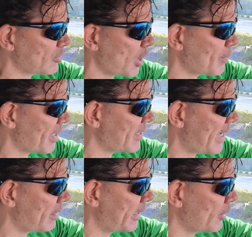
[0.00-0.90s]
I'll talk about
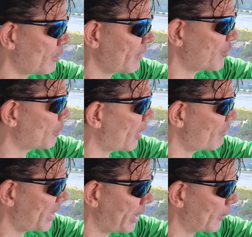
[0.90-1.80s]
that later in the
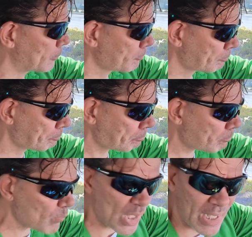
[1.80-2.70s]
football video.
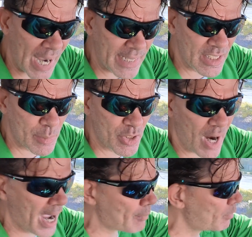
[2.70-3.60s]
Like and
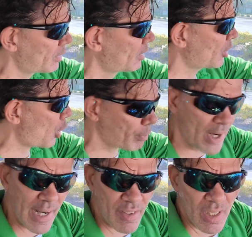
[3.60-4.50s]
subscribe. Go
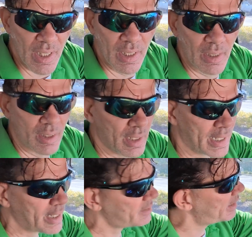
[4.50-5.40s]
Braves.
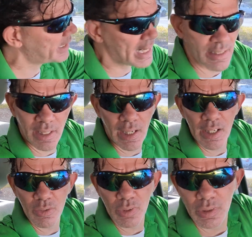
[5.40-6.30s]
And I'll see you guys in the
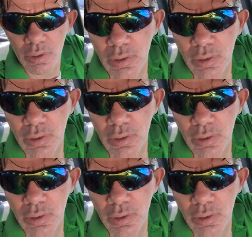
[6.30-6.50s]
next one.